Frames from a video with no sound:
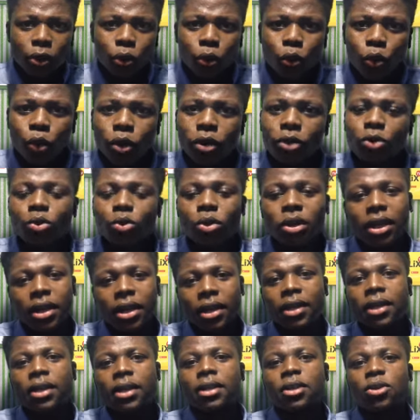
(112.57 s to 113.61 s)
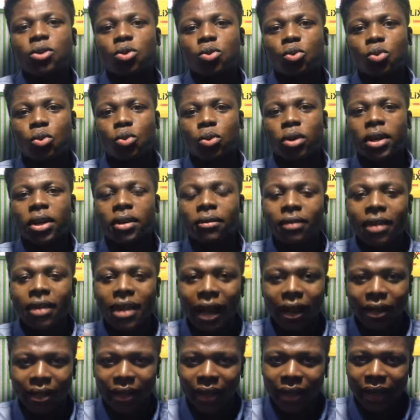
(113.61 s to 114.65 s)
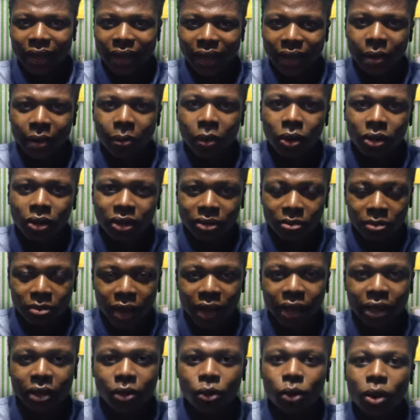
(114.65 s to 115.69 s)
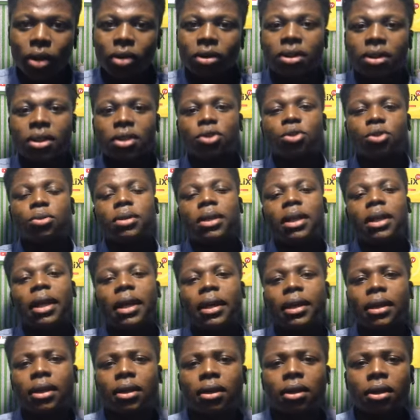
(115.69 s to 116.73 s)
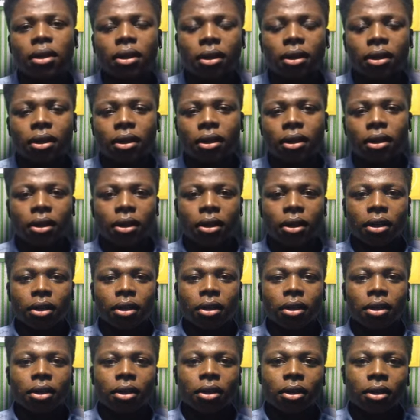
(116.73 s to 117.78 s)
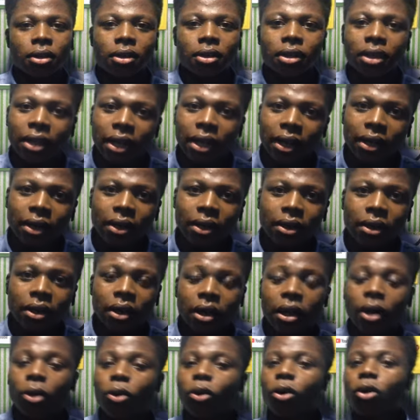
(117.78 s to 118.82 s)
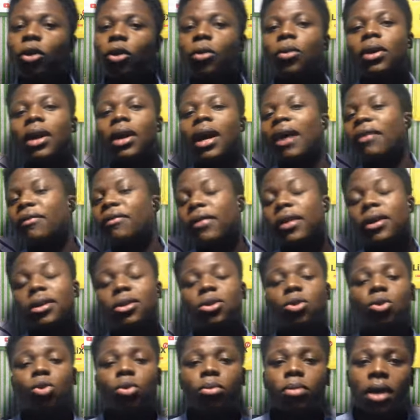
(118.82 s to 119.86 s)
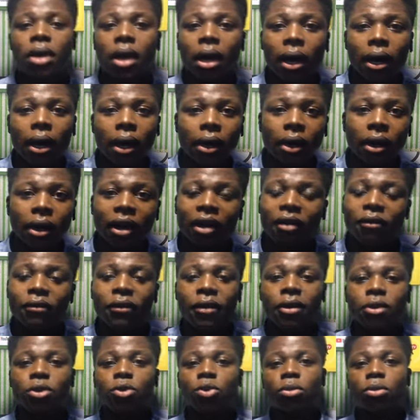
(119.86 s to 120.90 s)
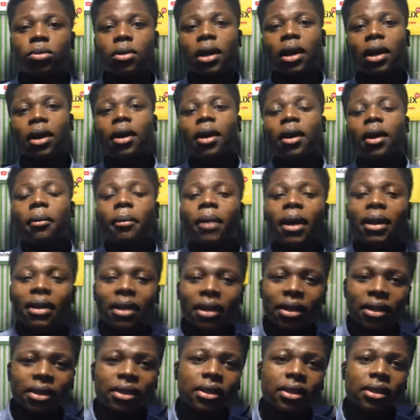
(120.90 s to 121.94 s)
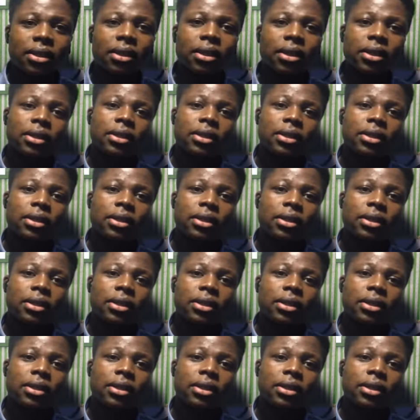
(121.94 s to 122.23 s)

going to gain in school if they are thinking about money whilst they should be learning? You get it? Economy na affect you be a. But this